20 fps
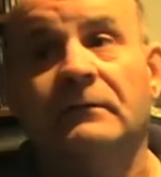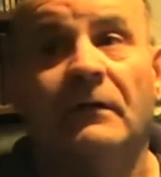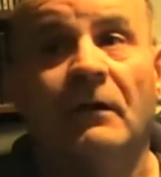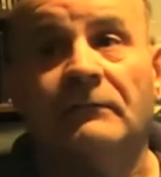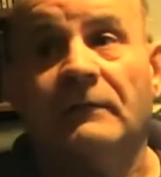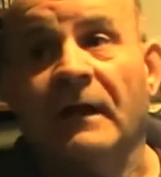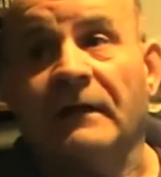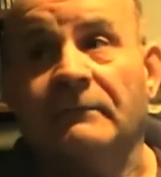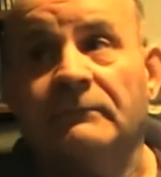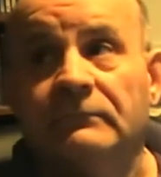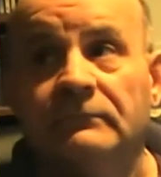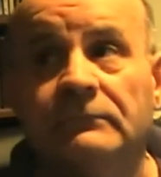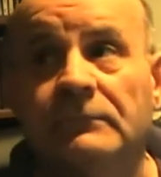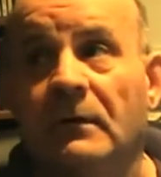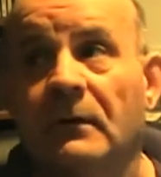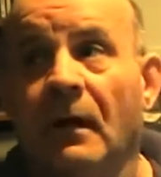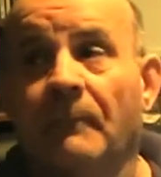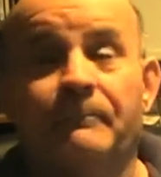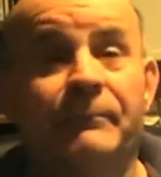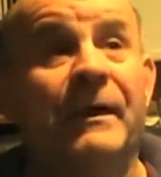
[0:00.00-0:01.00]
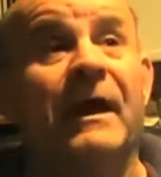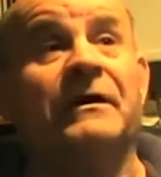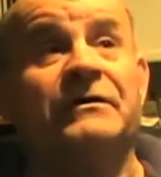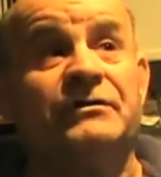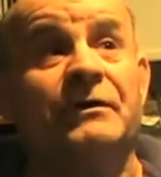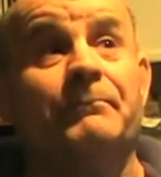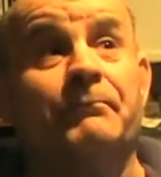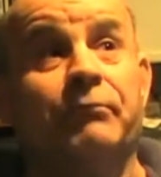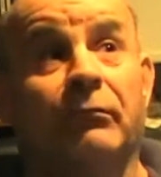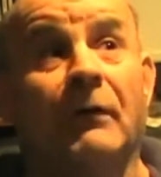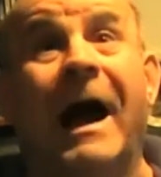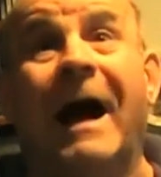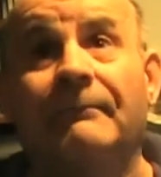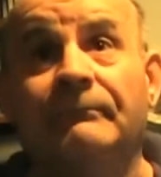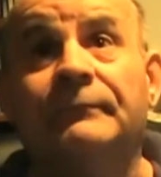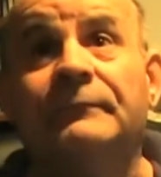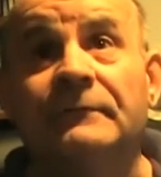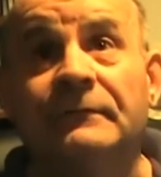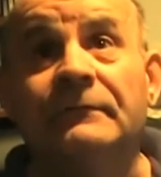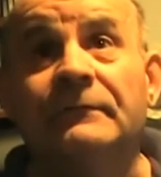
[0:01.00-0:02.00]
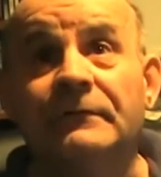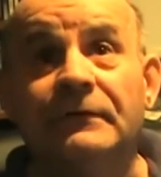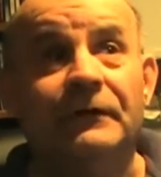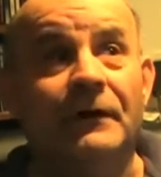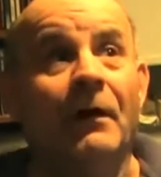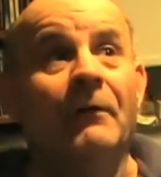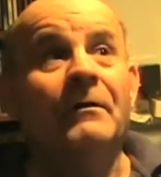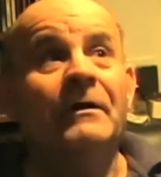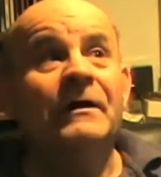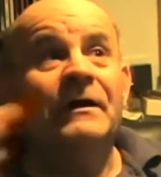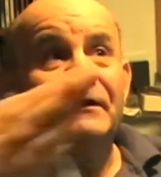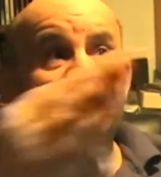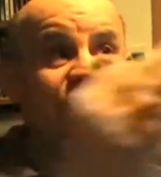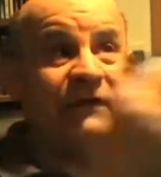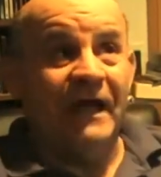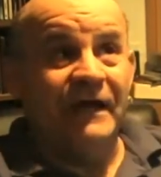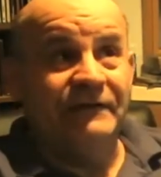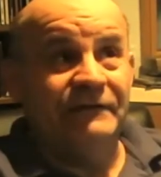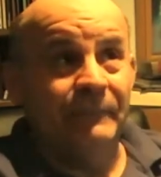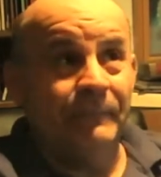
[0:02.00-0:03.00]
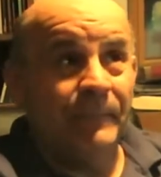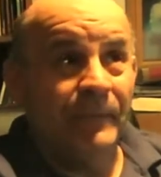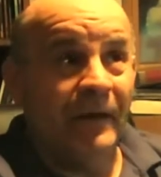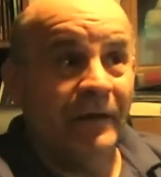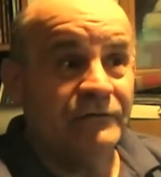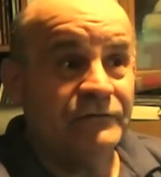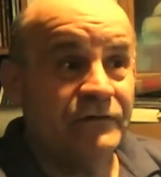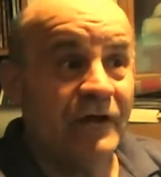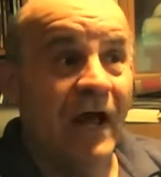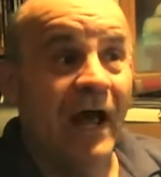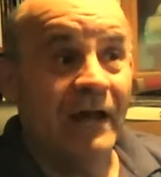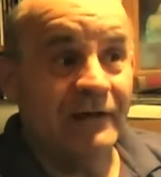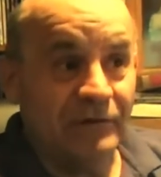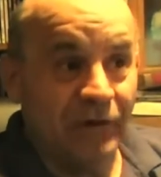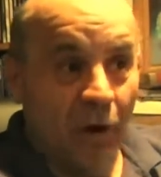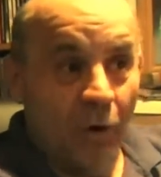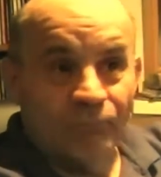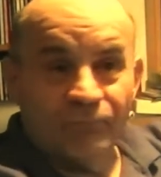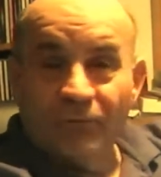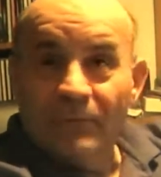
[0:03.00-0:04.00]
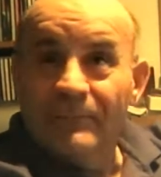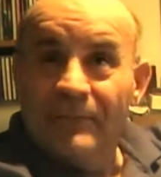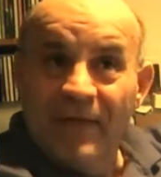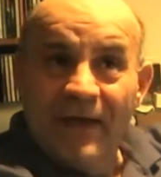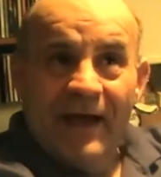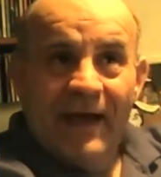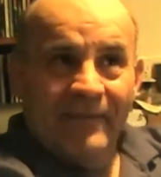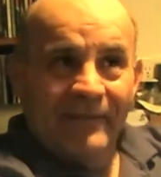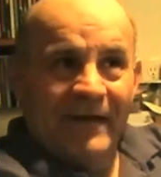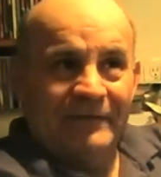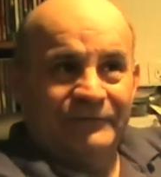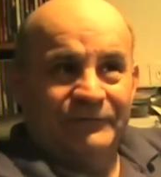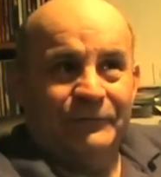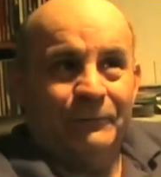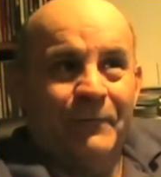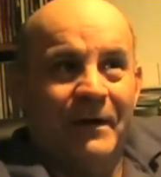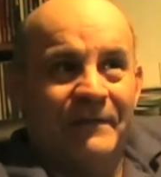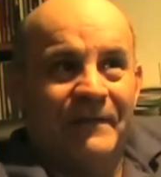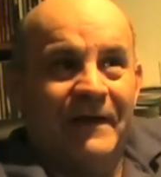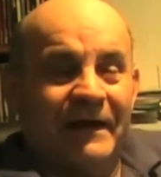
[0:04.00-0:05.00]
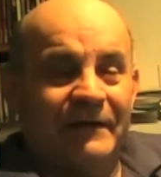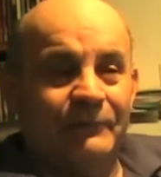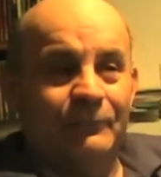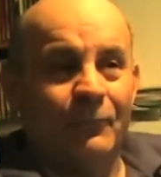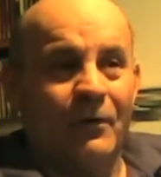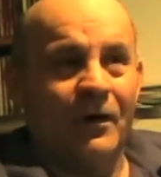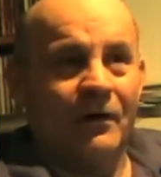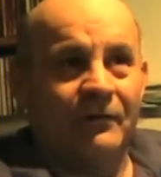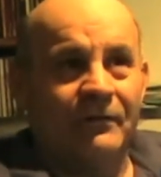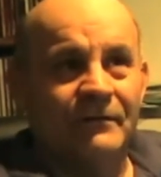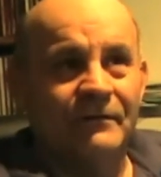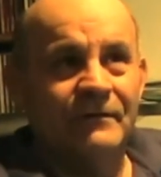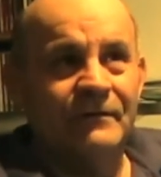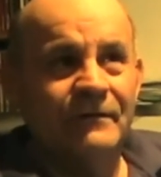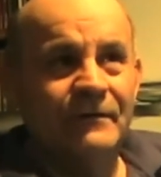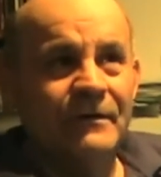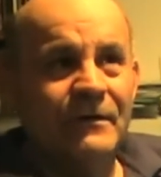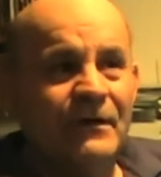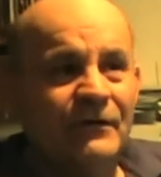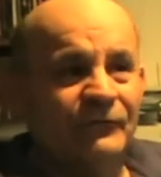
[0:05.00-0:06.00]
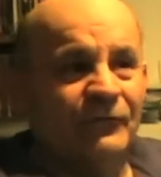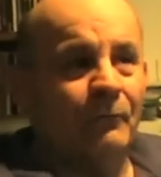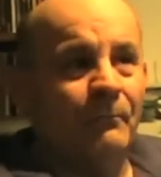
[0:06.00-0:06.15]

like a picture prompt. Take the picture and go from there. That's the way that'll work. So